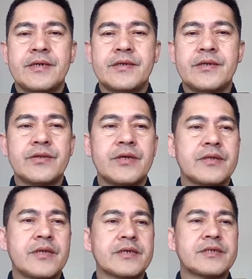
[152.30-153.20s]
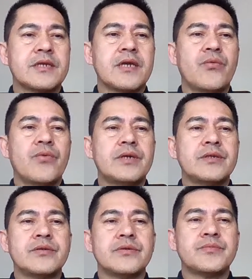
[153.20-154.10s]
Now, the text that I
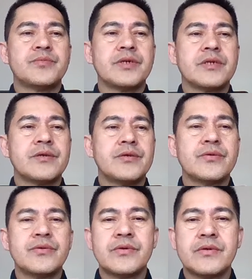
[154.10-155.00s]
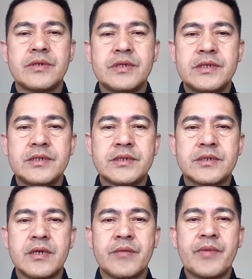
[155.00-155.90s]
want to bring to you
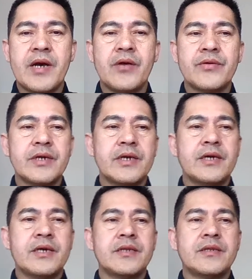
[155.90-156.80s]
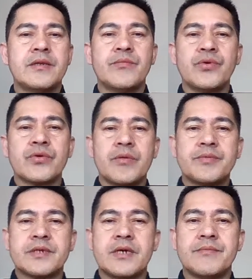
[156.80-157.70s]
is found in the book of
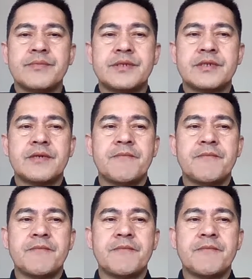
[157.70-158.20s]
Psalms,